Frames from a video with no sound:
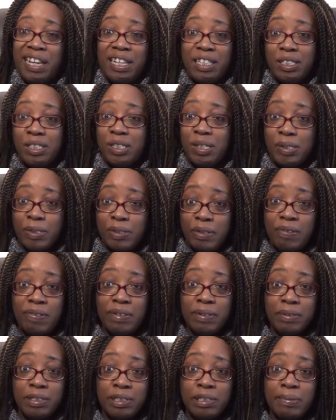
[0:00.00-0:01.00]

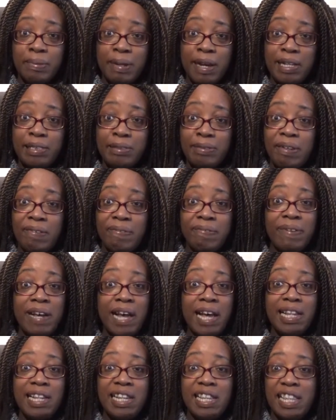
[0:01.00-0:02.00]
Tutorials are supposed to be
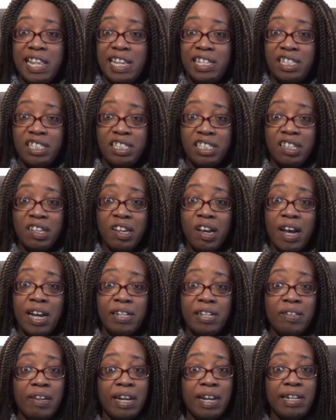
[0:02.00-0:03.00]
fun, they're just a
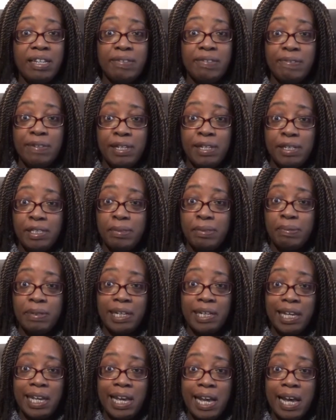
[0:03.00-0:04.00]
guideline, it's for you to
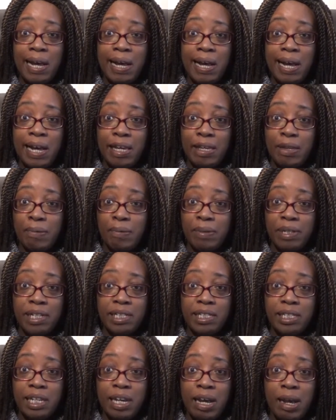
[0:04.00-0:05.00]
work it out how you want it
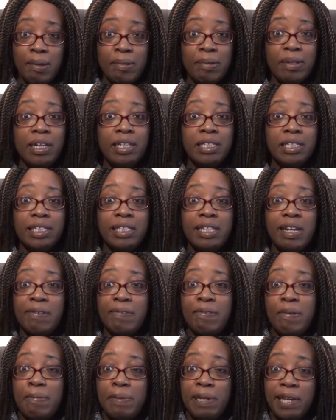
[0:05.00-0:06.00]
to go. But as I said,
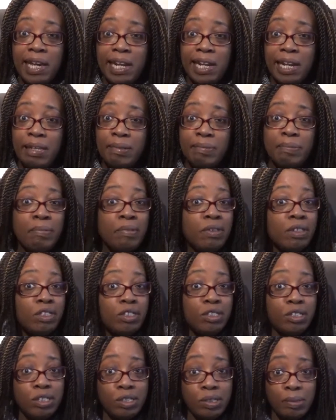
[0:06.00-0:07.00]
for a beginner,
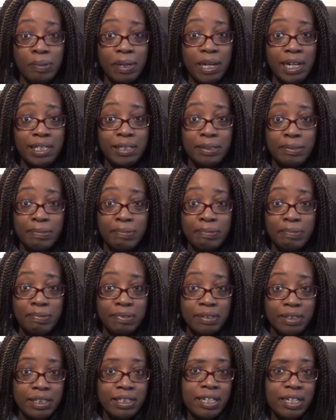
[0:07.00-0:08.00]
just do what I do.
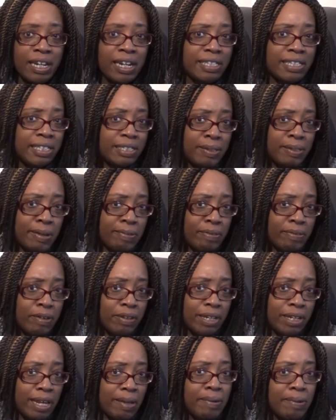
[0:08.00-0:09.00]
Unless I do it
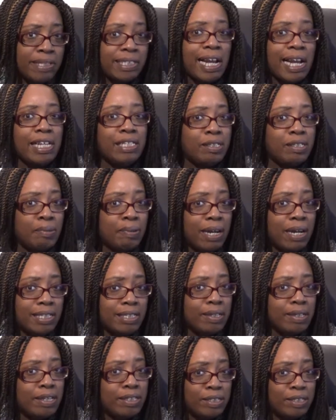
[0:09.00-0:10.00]
wrong, in which case do what I
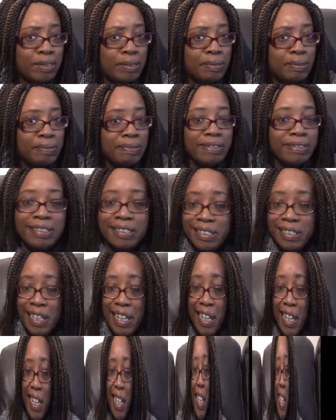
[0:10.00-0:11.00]
tell you to do.
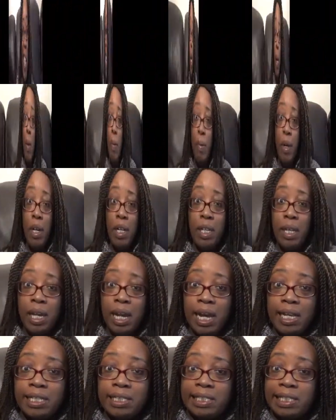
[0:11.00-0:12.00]
So what are you
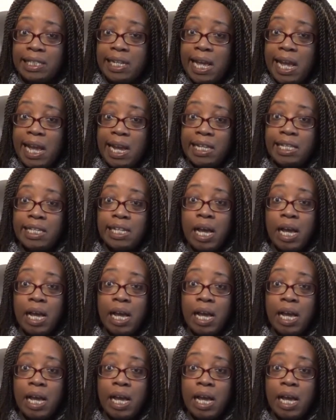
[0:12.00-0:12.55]
going to need?